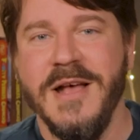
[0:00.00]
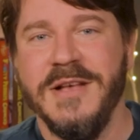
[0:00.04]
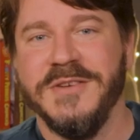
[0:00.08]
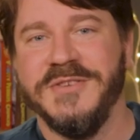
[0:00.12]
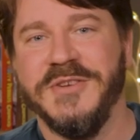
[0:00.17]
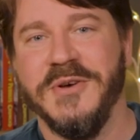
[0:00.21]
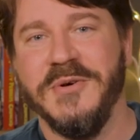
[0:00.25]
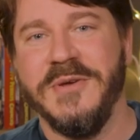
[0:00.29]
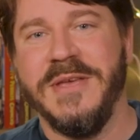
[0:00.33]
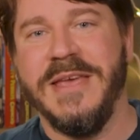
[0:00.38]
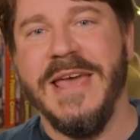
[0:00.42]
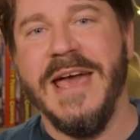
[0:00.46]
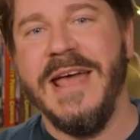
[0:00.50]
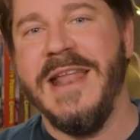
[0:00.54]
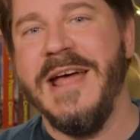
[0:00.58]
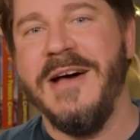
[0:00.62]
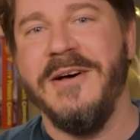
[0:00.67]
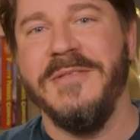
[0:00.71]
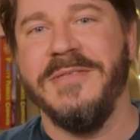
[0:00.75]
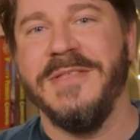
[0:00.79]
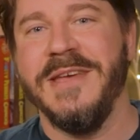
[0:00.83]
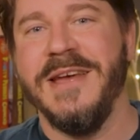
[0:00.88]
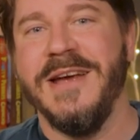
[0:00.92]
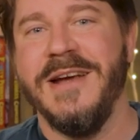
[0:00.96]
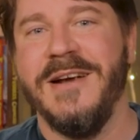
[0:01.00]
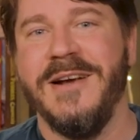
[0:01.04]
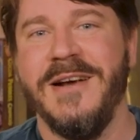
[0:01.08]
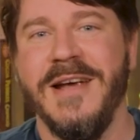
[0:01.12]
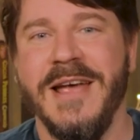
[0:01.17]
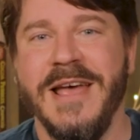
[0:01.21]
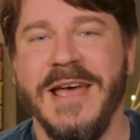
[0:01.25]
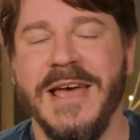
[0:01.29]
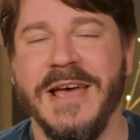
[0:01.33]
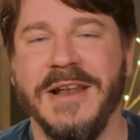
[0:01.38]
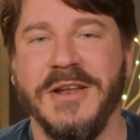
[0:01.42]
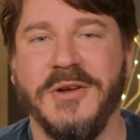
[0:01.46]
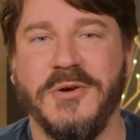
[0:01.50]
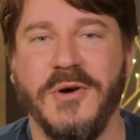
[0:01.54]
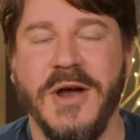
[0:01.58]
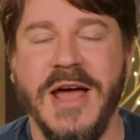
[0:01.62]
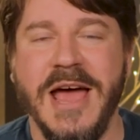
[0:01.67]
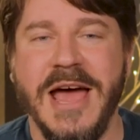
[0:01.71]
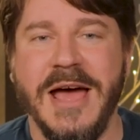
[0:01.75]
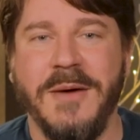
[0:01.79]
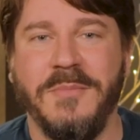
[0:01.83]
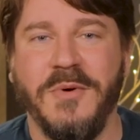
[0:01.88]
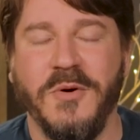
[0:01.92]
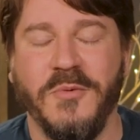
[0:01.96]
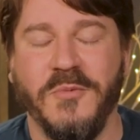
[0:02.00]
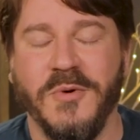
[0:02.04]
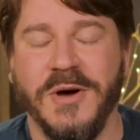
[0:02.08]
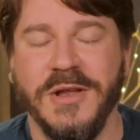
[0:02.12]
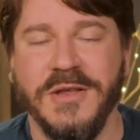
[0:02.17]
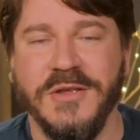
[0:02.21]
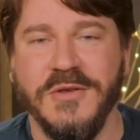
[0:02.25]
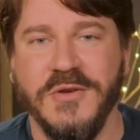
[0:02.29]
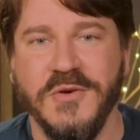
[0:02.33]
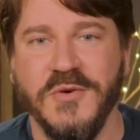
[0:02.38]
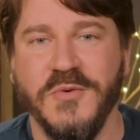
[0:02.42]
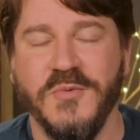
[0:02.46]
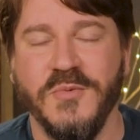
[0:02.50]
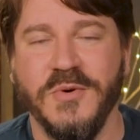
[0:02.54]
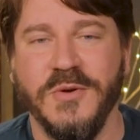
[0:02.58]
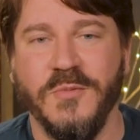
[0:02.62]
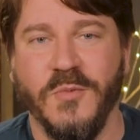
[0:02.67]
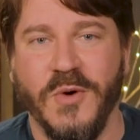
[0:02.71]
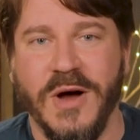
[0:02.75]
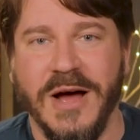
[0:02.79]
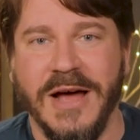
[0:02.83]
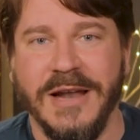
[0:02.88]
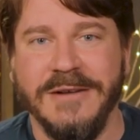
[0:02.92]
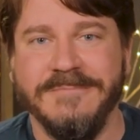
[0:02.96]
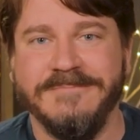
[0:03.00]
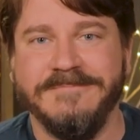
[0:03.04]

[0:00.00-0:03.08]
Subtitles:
So get out there and grab what you would want.